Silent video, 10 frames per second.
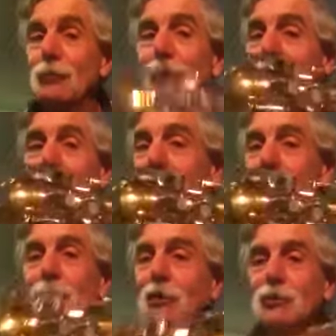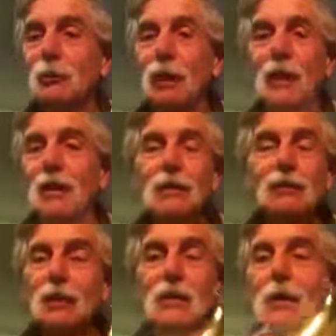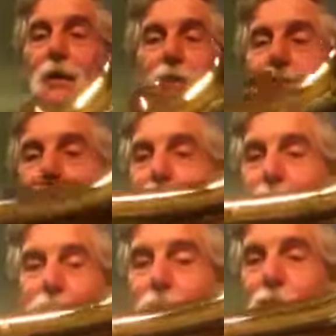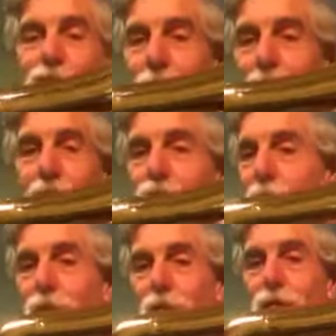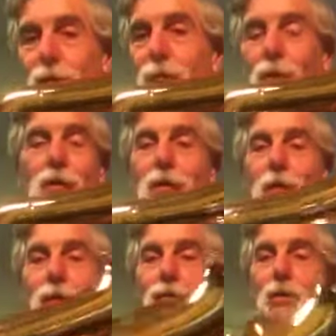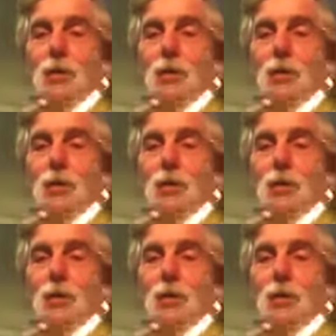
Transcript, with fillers: back out to the marching band, even in college, goes out to the marching bands, goes to the football games,